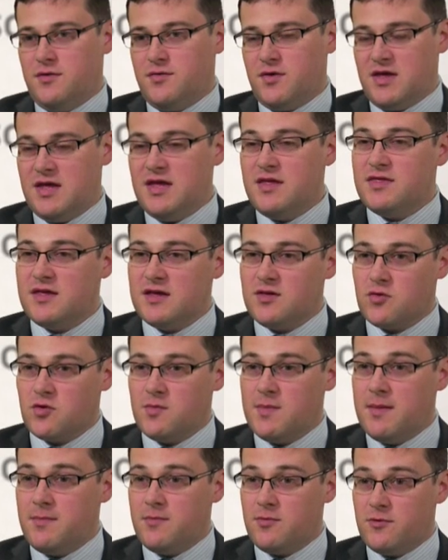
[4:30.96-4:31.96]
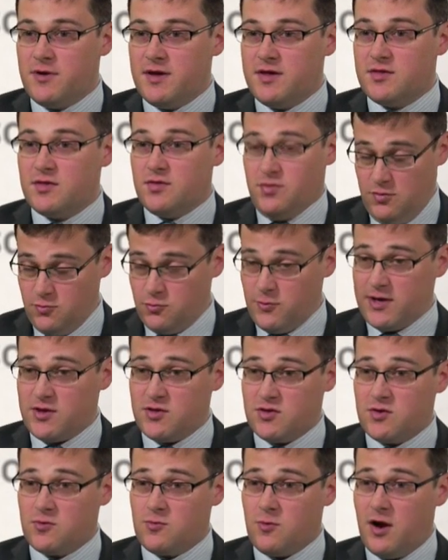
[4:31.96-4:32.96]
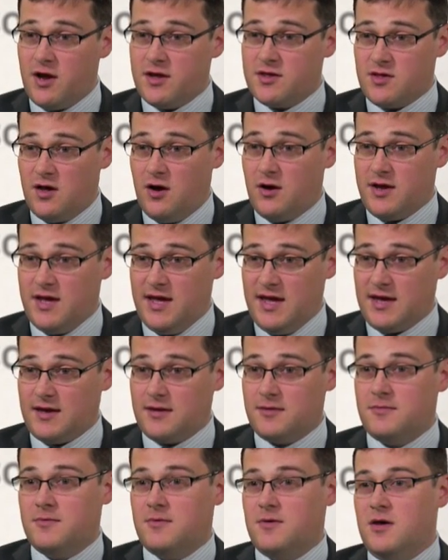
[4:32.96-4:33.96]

The key thing to remember is that registered rights are king.